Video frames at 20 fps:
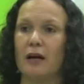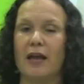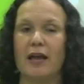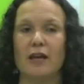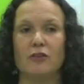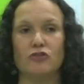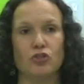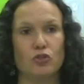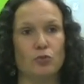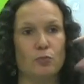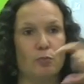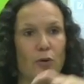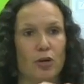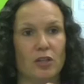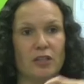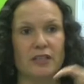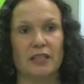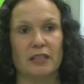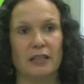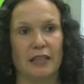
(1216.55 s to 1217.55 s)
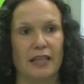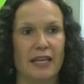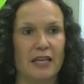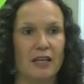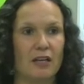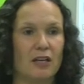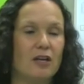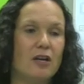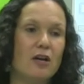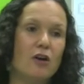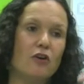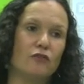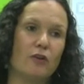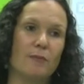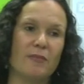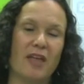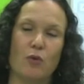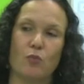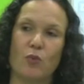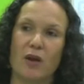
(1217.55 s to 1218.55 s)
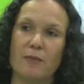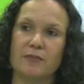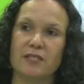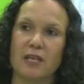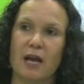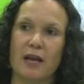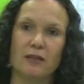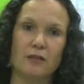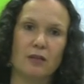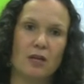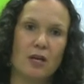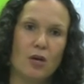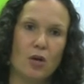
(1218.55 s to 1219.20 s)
and you pull in a link from that website,